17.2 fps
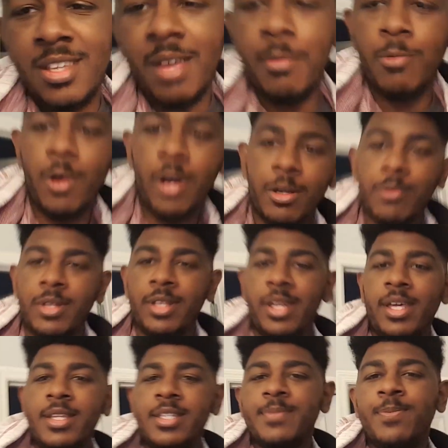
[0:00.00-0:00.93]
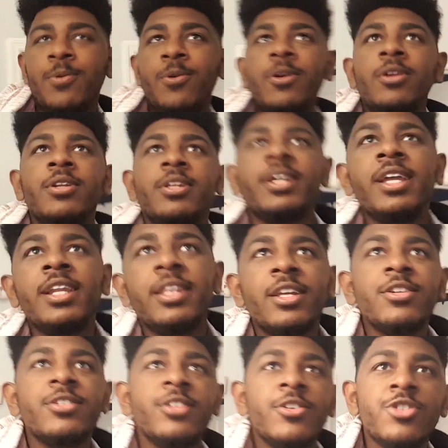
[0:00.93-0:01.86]
So I've been working with Entsport,
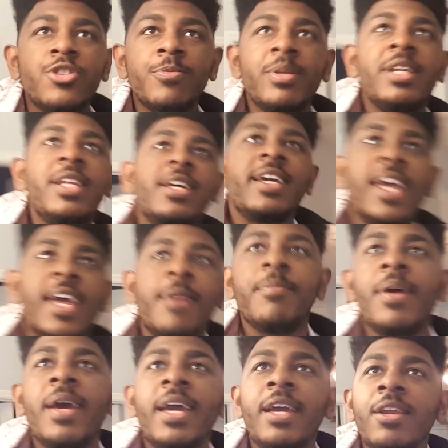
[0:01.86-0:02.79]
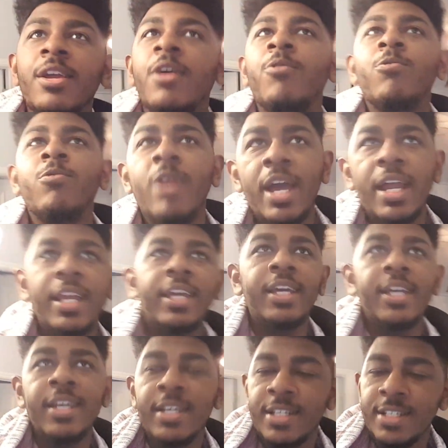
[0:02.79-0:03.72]
getting their social media campaign
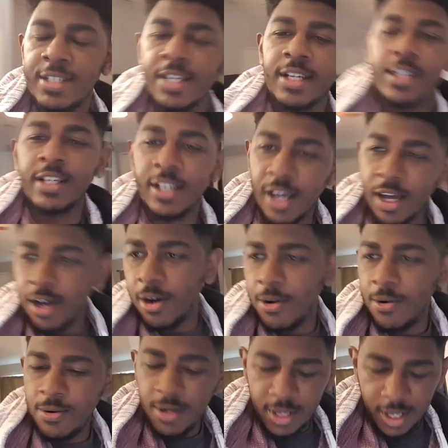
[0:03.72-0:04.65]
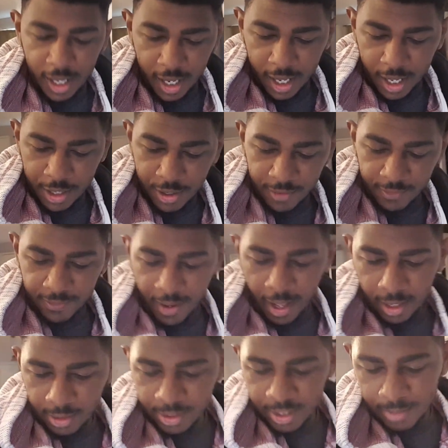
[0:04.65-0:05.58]
ready to go. You
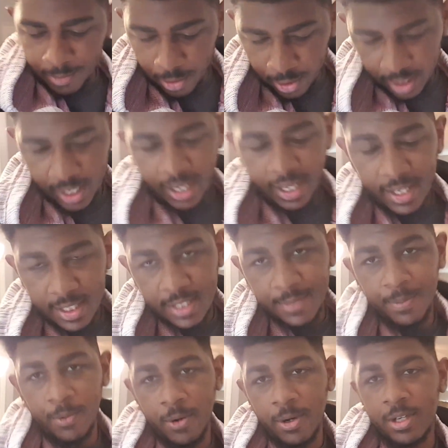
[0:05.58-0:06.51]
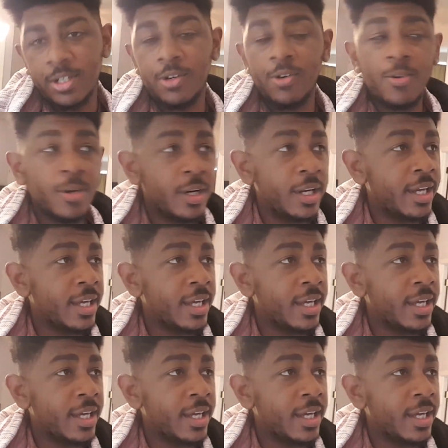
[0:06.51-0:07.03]
can follow them on Entsport or